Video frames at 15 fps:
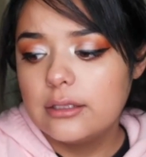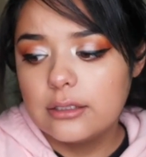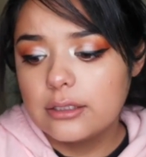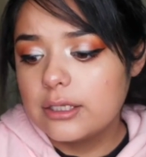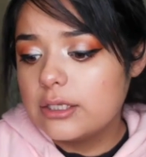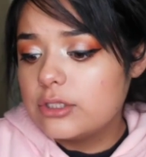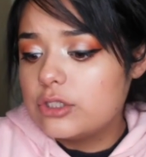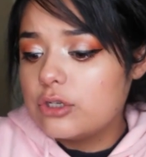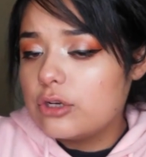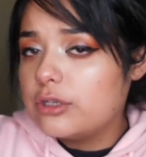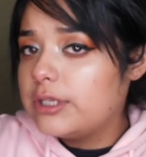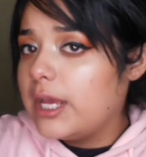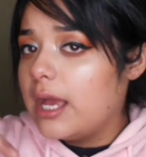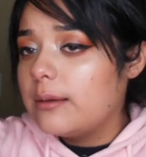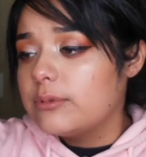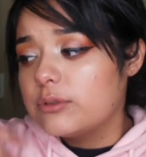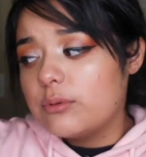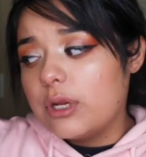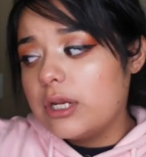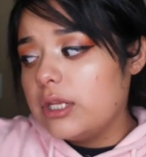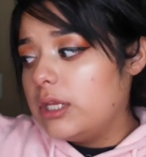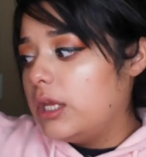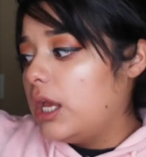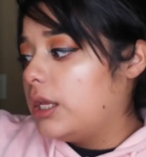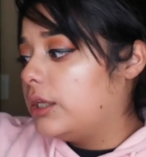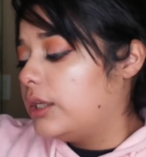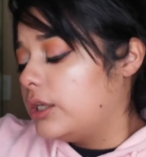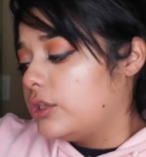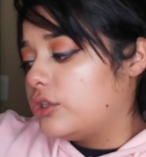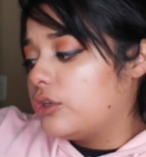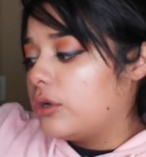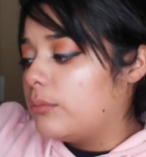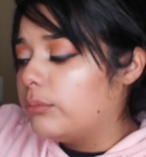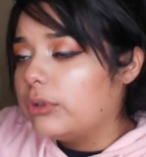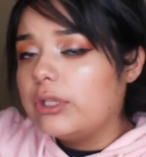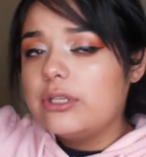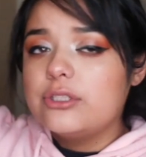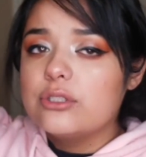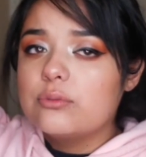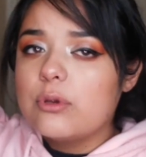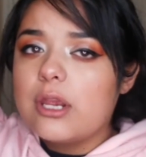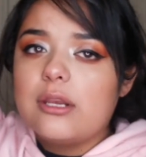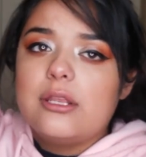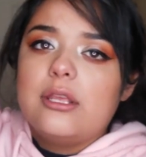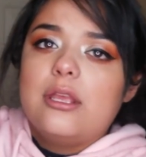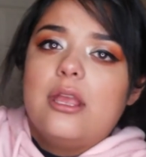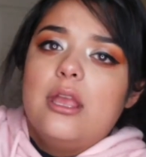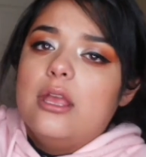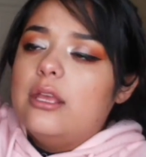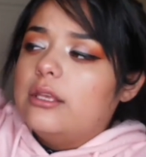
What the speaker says: get your dabs ready and get your blunts ready,